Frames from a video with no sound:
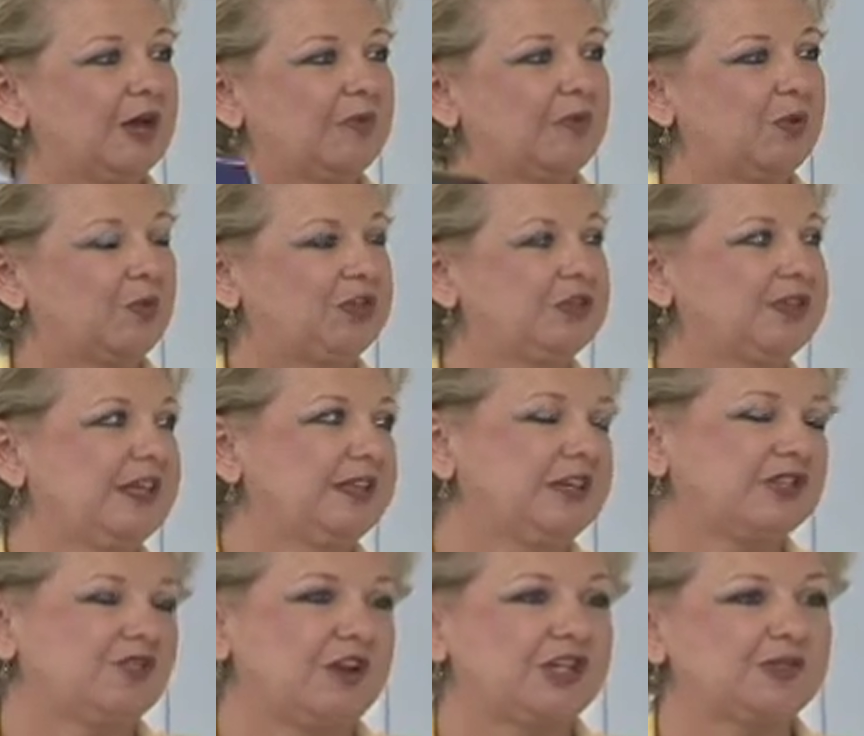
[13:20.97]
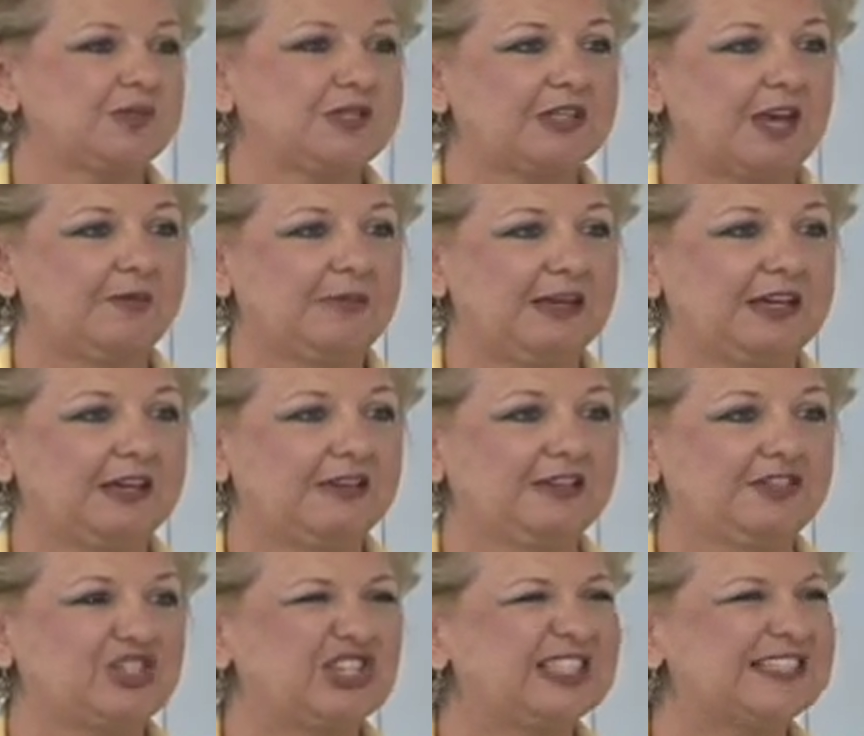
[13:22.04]
But when you see those freshmen come
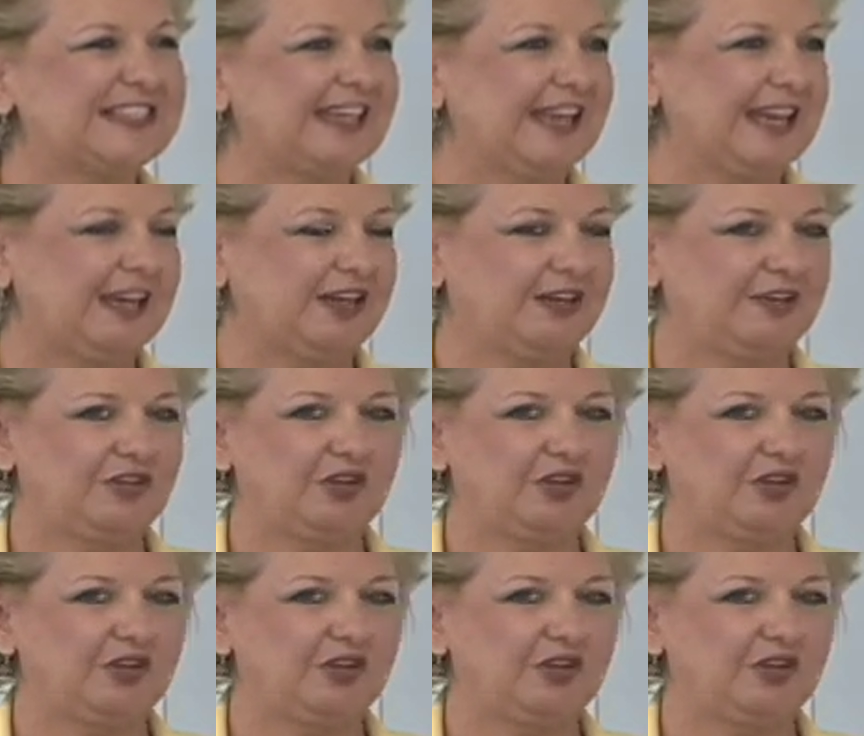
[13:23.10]
in, just think,